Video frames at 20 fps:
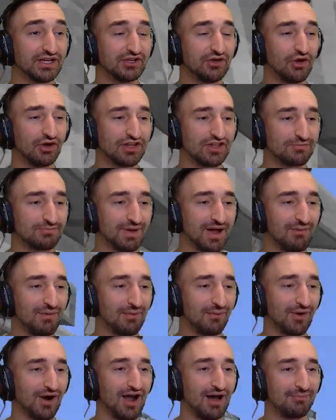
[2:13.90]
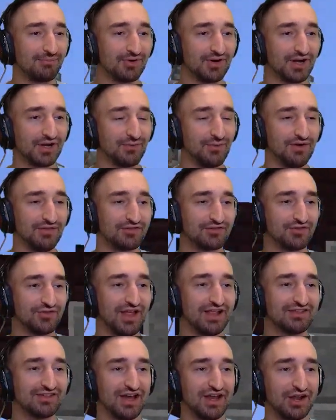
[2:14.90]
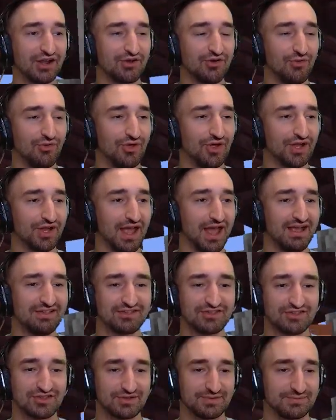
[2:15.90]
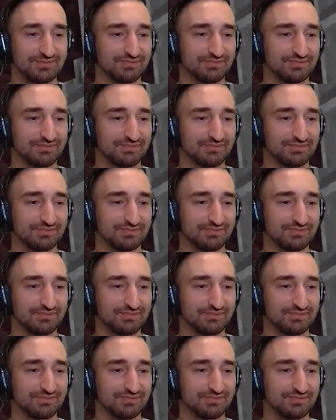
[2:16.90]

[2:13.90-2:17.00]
cookies, by the way, we're operating with, so that's kind of cool, I guess.